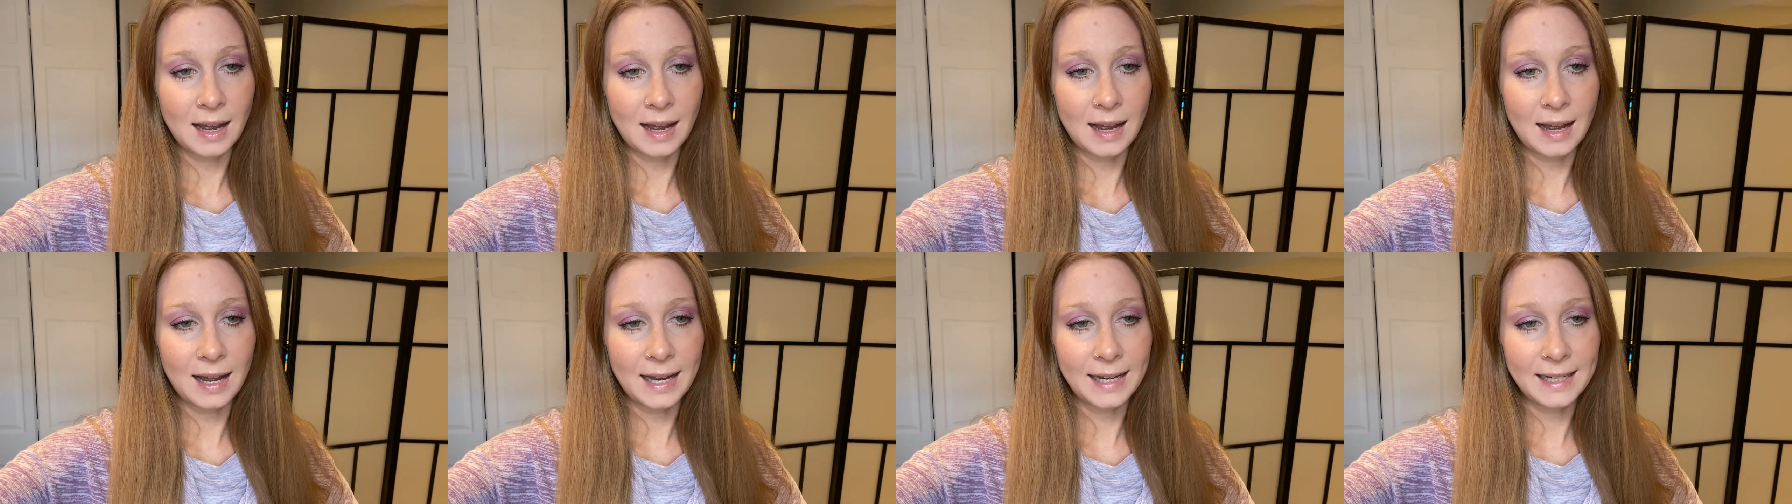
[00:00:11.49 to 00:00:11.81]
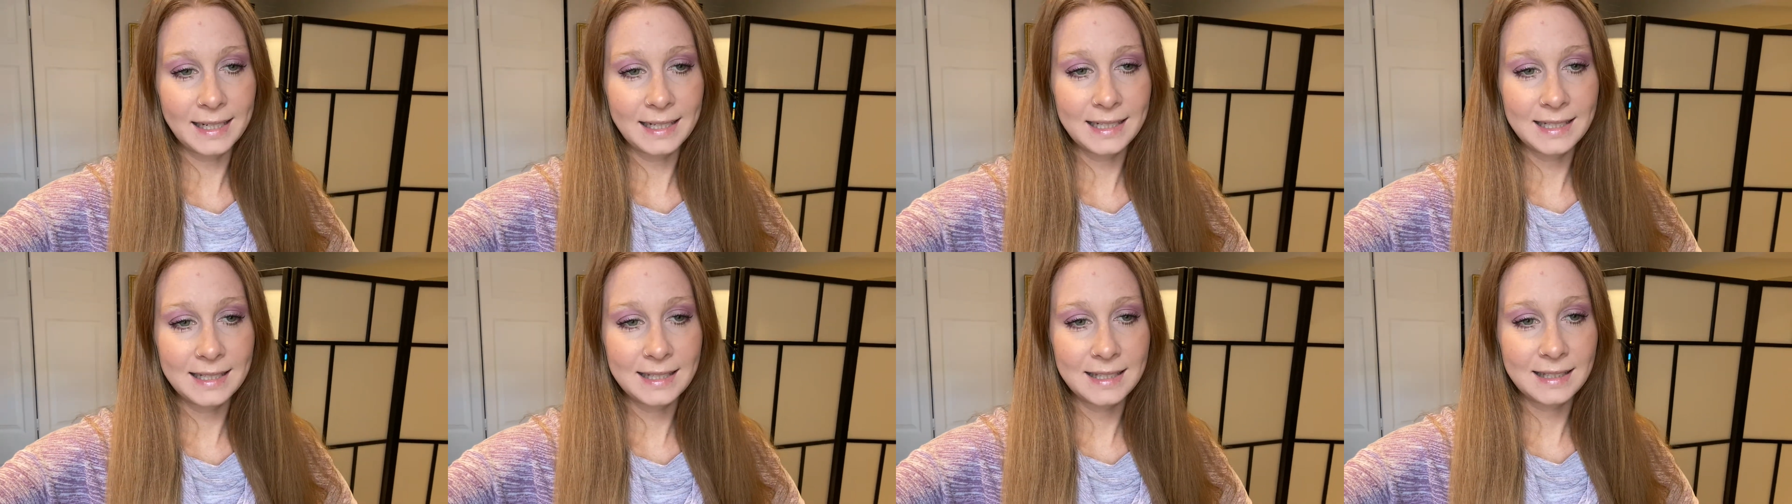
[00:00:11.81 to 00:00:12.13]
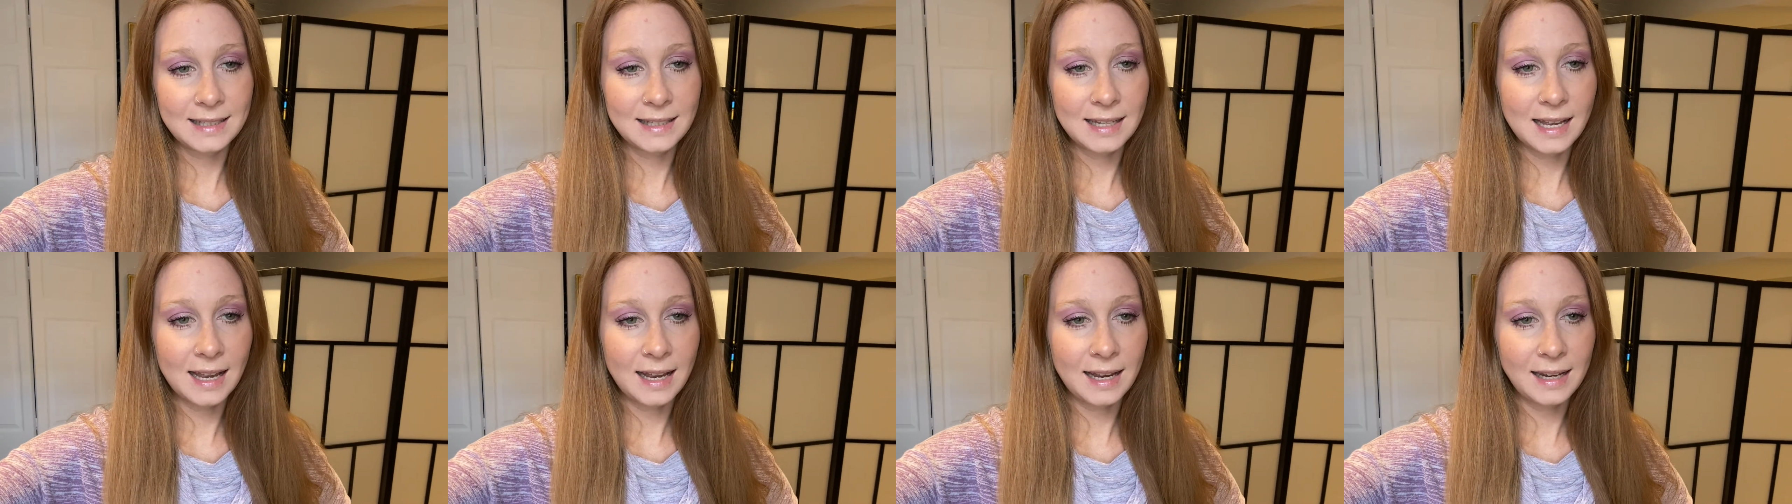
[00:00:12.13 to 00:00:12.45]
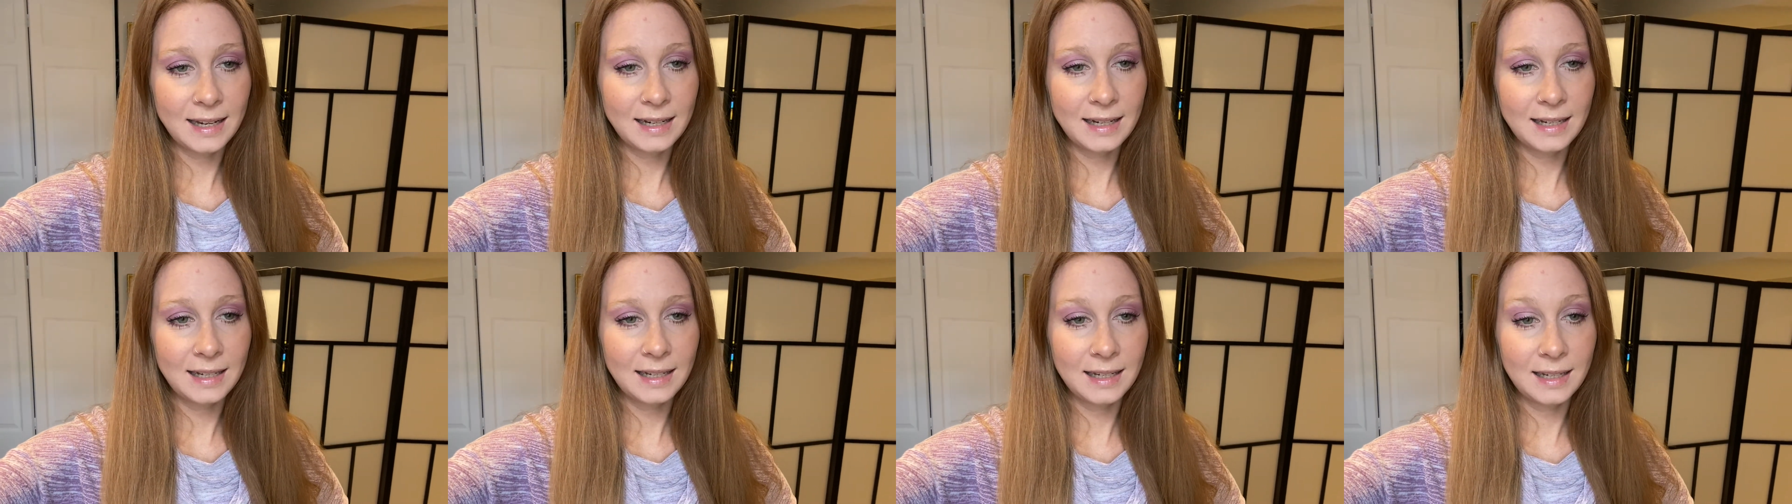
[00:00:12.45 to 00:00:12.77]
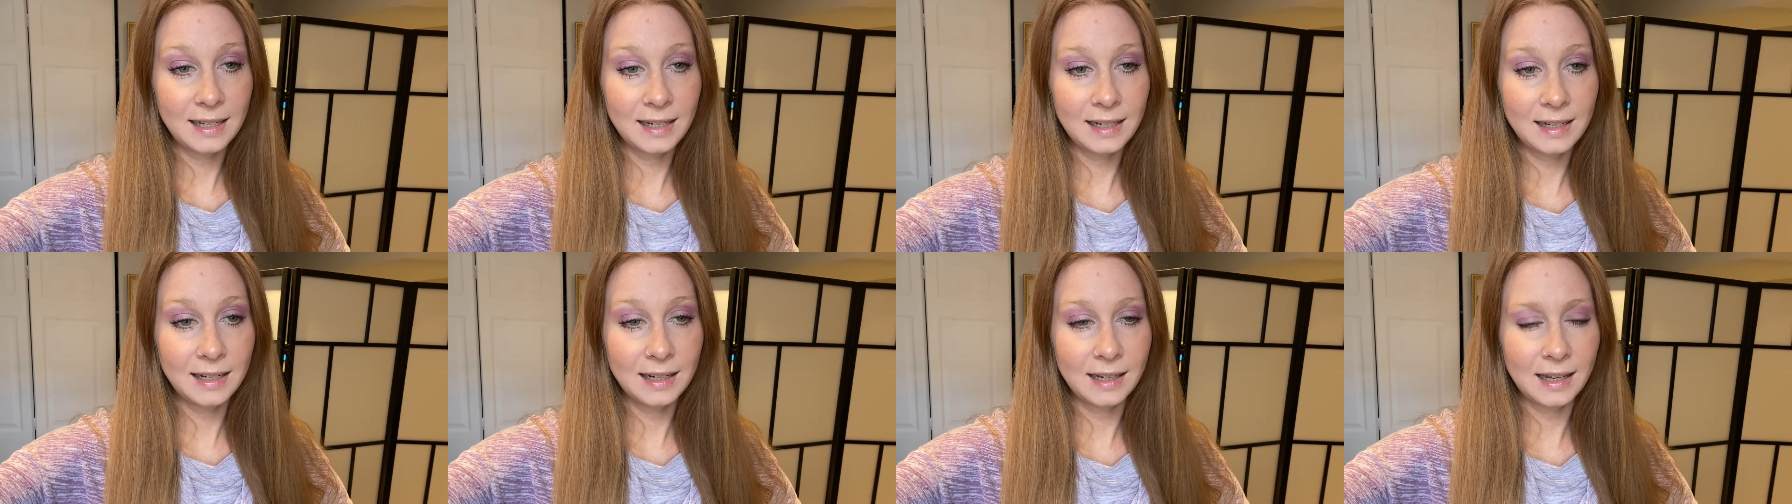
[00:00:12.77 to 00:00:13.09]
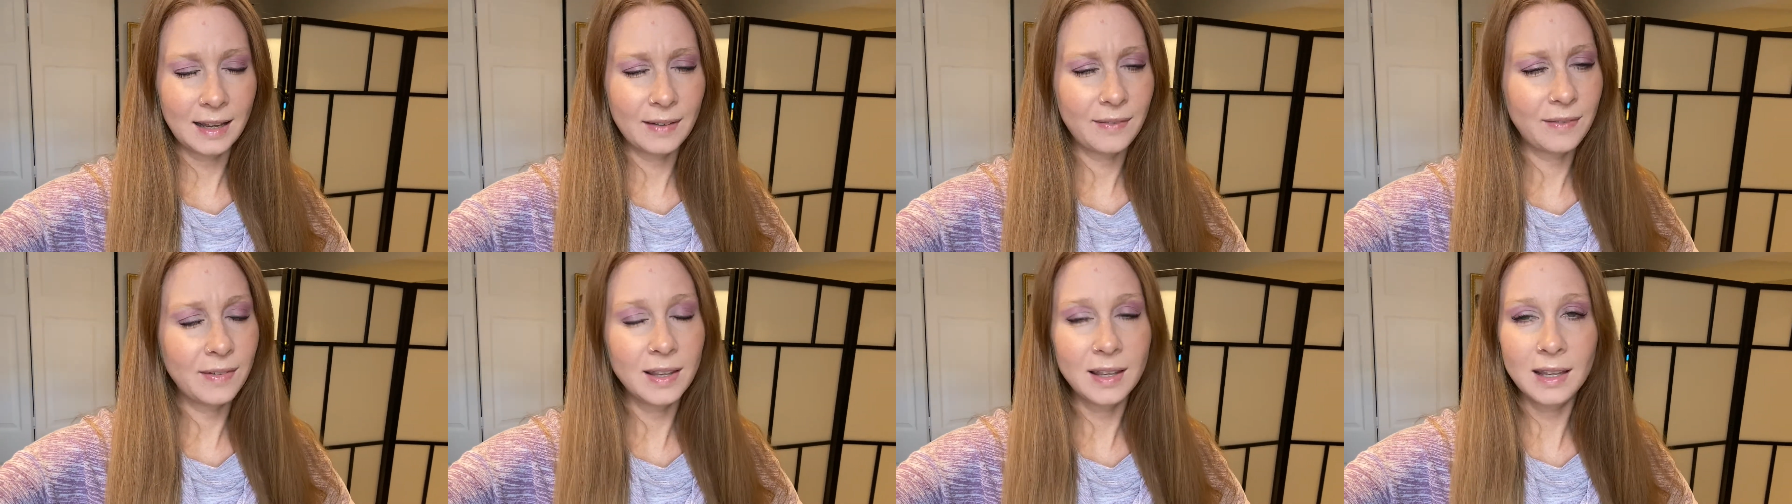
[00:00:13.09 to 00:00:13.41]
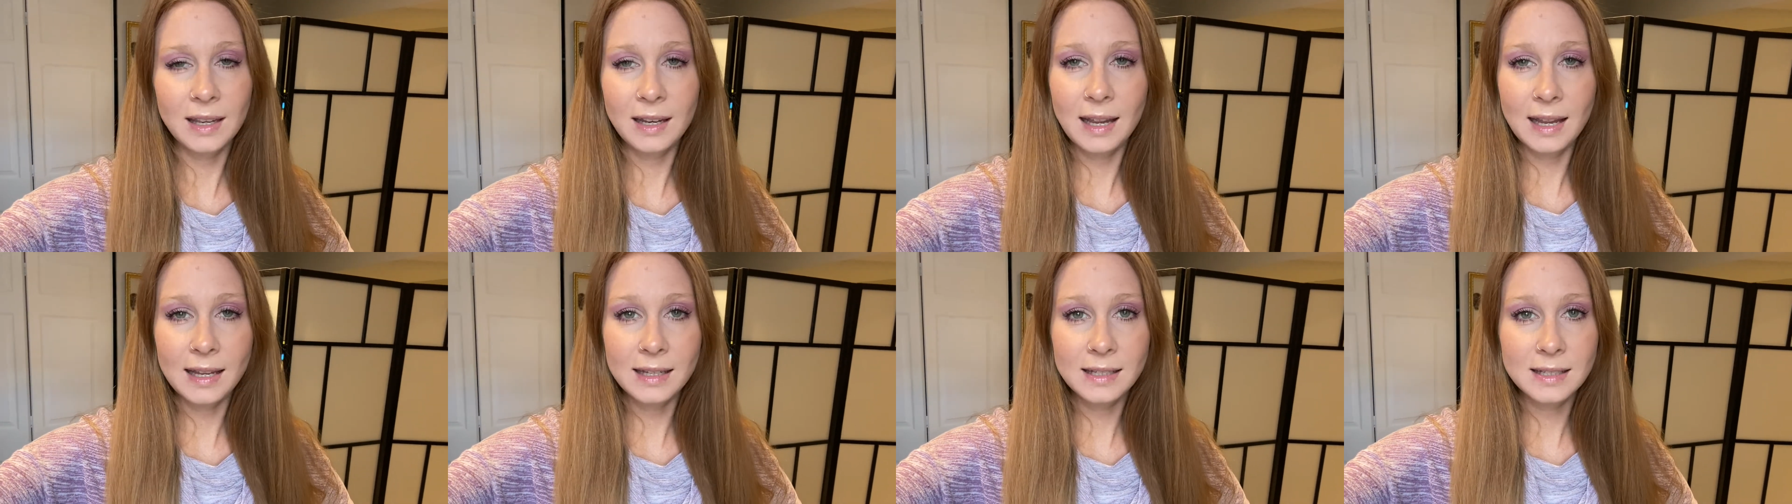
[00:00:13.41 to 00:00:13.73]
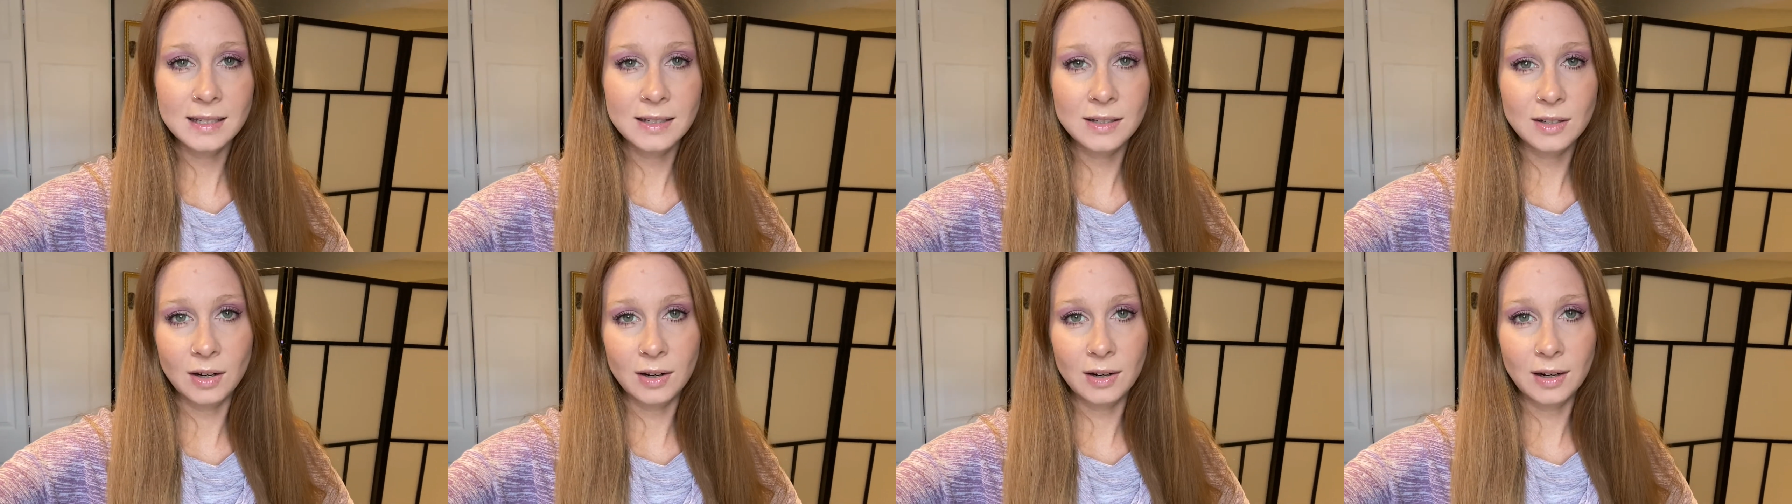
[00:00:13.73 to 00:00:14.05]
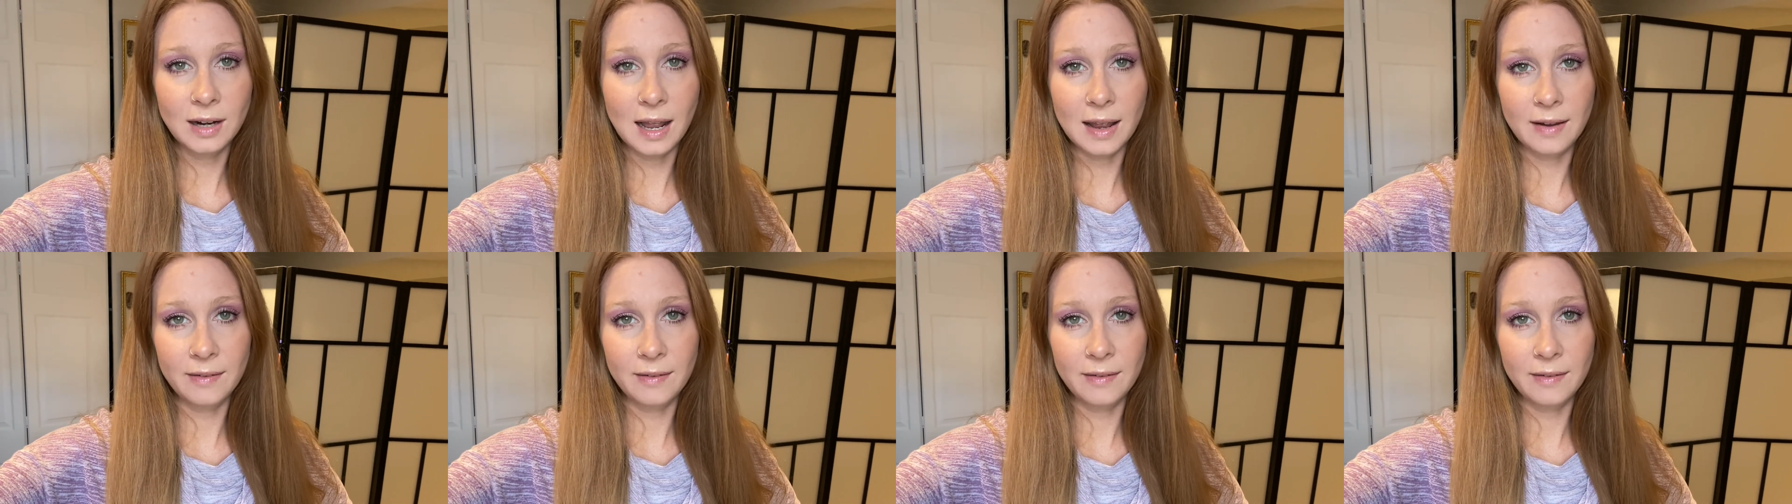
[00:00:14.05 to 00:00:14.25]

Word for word: I decided, I feel like I start